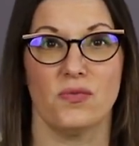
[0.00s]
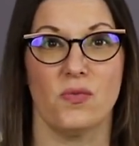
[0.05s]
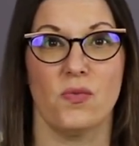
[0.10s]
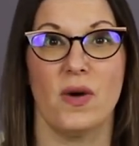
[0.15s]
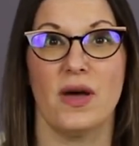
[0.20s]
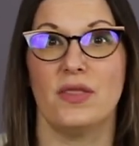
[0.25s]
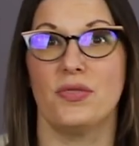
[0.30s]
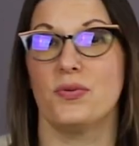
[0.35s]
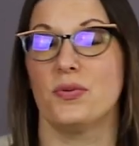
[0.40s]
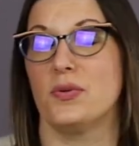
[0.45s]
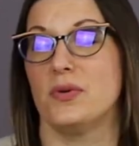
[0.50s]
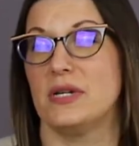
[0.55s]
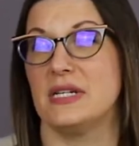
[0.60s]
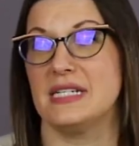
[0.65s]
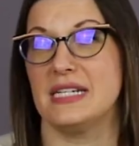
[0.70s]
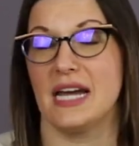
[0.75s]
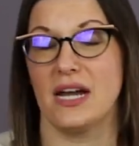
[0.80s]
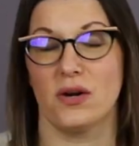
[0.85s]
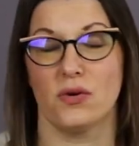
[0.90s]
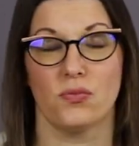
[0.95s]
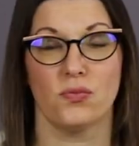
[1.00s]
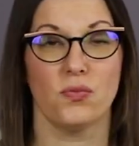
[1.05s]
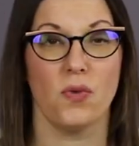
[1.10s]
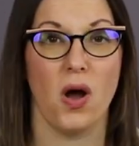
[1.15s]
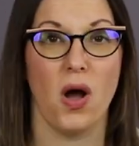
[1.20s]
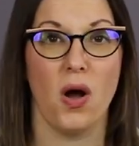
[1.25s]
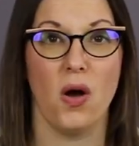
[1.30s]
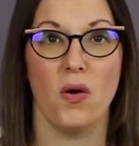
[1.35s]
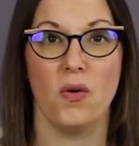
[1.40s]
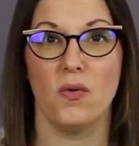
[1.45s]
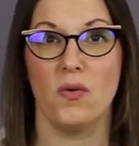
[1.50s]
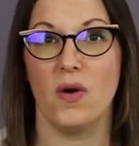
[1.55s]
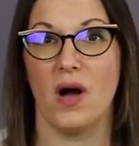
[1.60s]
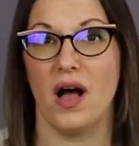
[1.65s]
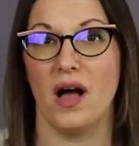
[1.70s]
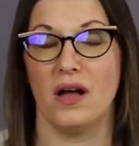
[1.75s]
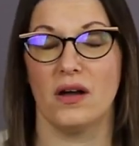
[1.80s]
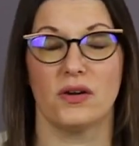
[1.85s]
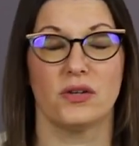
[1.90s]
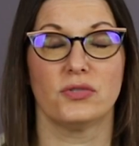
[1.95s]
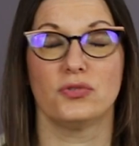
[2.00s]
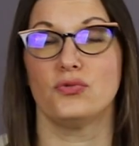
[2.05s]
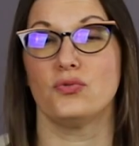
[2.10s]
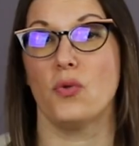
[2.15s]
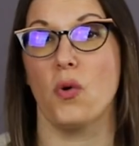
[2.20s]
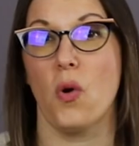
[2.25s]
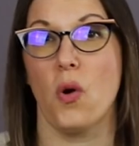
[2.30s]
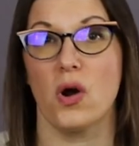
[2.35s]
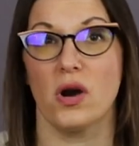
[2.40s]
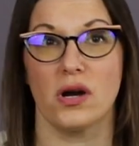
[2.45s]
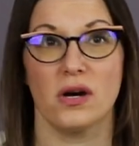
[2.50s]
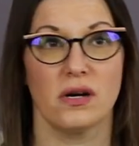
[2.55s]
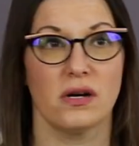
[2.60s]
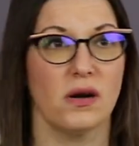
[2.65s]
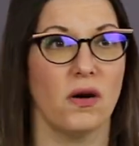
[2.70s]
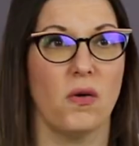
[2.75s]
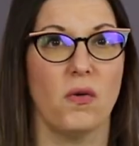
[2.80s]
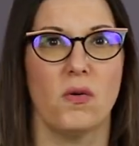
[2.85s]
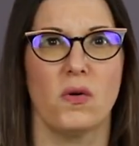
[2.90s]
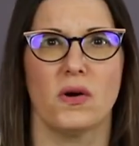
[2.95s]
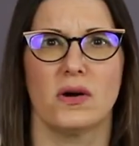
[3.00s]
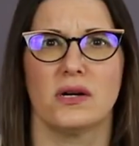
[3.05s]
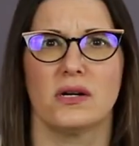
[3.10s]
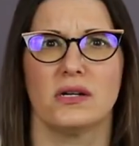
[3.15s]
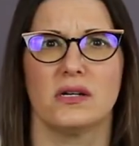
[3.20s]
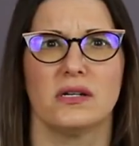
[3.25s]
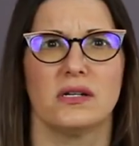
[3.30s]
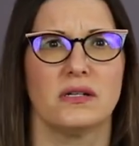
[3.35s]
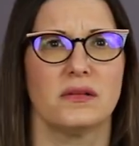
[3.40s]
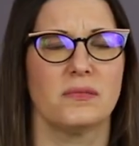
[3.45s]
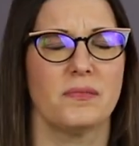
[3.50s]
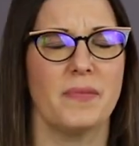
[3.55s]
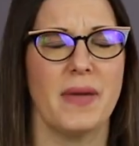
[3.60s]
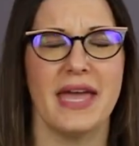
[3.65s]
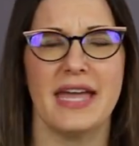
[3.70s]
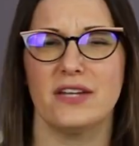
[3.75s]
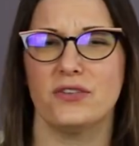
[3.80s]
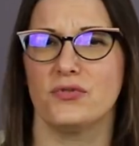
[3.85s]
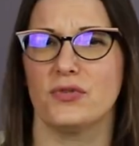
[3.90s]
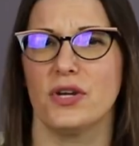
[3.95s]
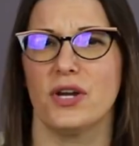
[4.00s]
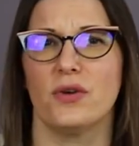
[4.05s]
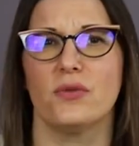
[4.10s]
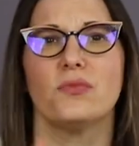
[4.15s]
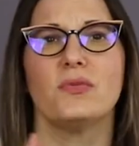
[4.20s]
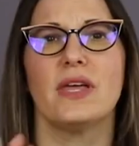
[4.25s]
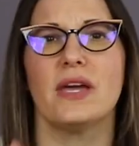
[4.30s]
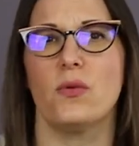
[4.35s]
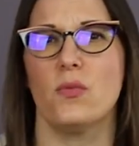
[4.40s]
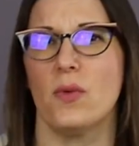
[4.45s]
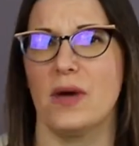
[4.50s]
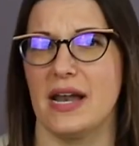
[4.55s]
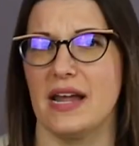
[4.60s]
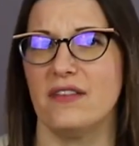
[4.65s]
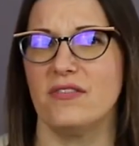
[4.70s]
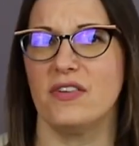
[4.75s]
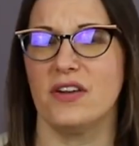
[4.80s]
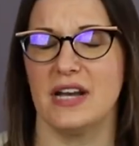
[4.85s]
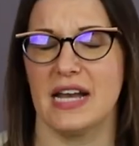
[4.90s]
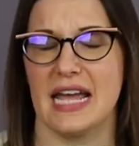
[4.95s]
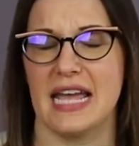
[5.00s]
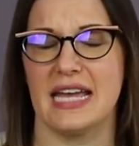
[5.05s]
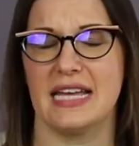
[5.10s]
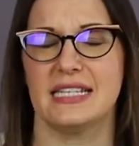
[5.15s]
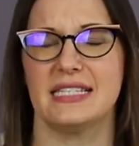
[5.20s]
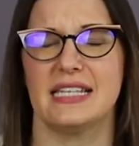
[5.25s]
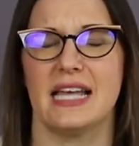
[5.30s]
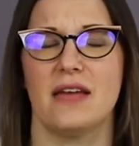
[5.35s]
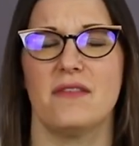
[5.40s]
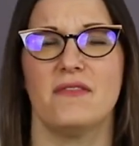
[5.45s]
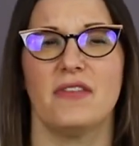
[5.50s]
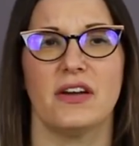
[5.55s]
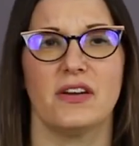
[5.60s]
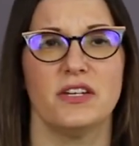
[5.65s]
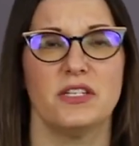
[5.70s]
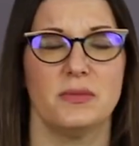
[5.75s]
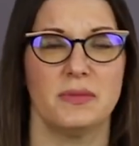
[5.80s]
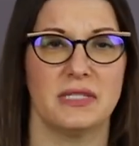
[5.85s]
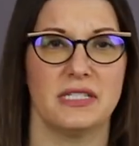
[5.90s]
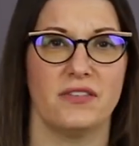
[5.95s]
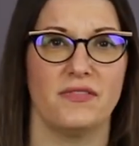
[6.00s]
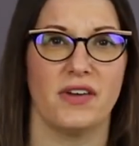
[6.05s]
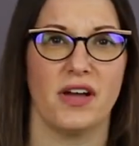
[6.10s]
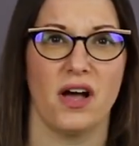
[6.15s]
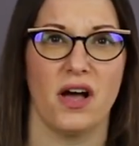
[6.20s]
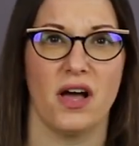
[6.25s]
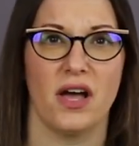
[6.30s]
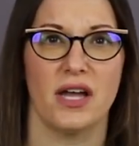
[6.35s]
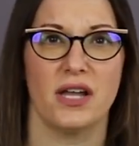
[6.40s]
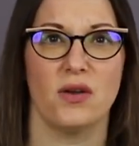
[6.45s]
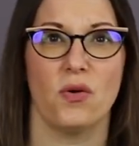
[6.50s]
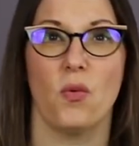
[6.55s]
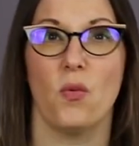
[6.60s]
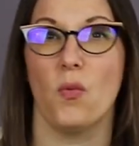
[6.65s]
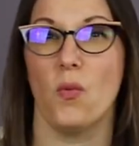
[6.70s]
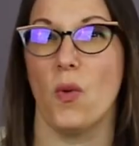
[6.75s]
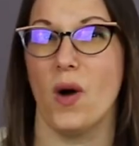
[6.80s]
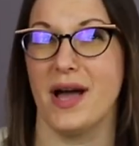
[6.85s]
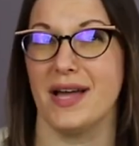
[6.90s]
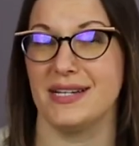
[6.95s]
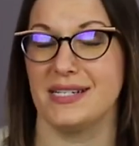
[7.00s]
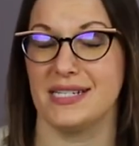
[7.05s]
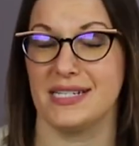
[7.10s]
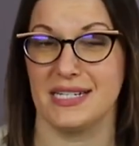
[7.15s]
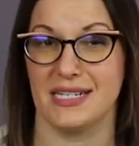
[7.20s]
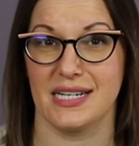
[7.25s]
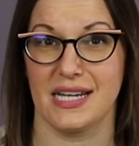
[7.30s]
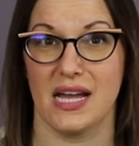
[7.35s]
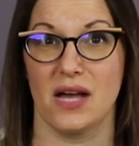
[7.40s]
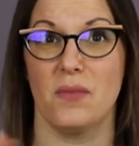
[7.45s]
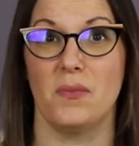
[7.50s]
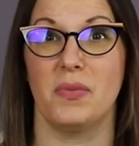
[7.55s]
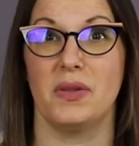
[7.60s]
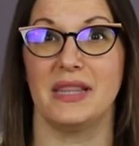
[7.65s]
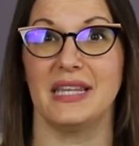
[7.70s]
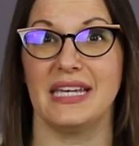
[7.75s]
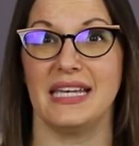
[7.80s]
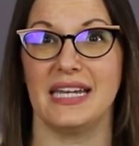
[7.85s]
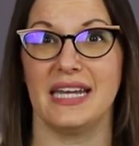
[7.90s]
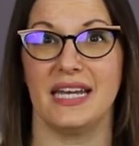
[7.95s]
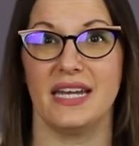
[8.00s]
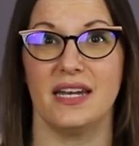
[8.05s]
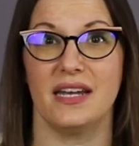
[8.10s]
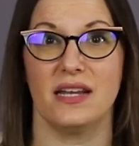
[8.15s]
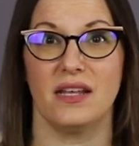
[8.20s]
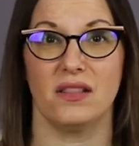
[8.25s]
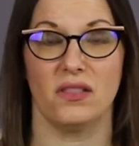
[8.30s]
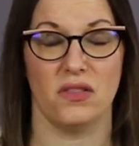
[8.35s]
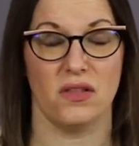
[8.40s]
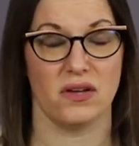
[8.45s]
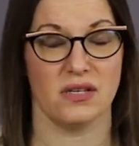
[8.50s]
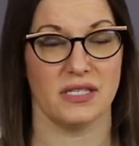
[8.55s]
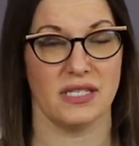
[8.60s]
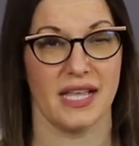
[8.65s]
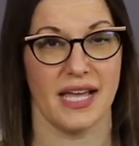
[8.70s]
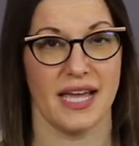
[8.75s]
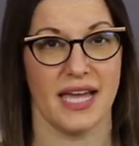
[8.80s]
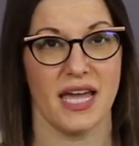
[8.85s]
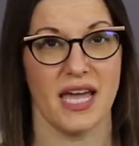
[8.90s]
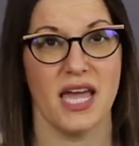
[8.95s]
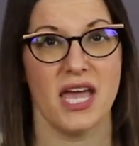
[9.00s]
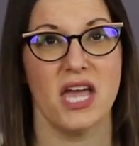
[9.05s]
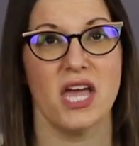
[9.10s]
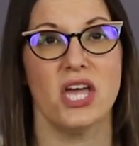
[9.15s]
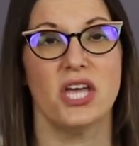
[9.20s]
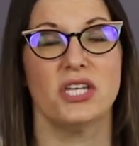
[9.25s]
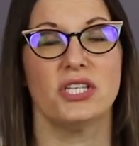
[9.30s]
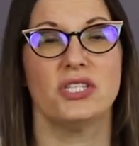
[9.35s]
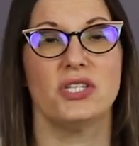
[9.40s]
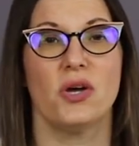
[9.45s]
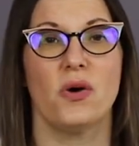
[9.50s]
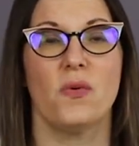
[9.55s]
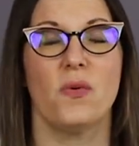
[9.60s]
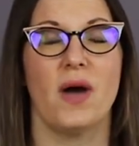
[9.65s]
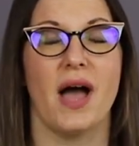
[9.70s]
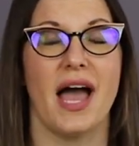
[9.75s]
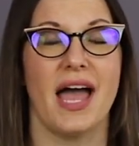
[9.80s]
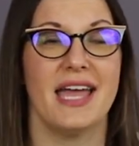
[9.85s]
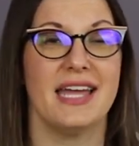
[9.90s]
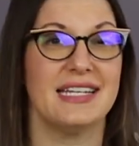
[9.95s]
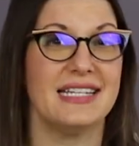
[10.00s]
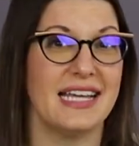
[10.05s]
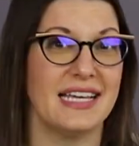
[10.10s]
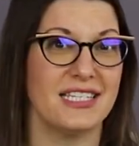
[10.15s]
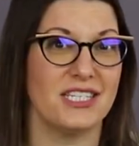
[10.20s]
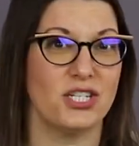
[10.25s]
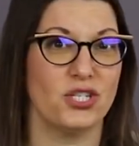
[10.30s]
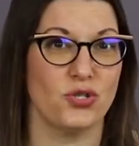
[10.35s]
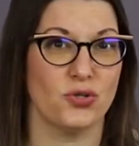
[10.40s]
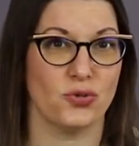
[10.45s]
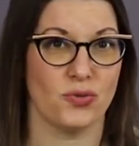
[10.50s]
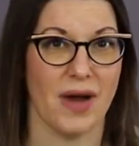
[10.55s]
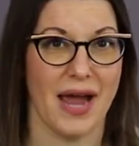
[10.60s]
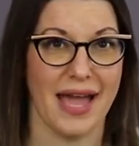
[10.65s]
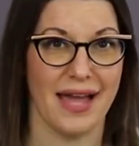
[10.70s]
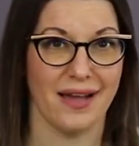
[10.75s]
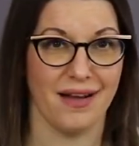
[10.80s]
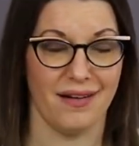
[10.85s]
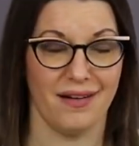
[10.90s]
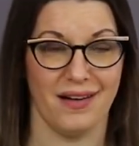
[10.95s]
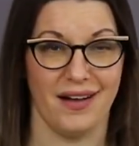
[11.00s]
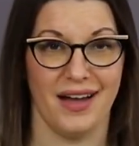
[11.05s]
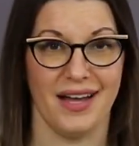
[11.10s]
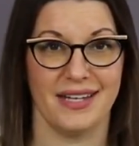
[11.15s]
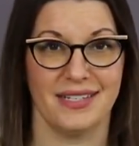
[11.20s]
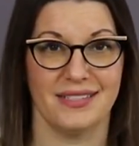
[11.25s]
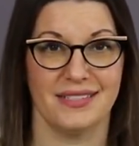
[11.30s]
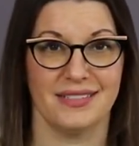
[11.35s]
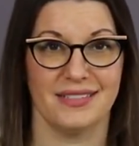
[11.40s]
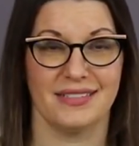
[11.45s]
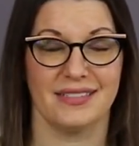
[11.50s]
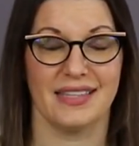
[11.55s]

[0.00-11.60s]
went through an entire row or drawer or pantry or like whatever it is. I'm very specific on what completed looks like, so it doesn't drag on.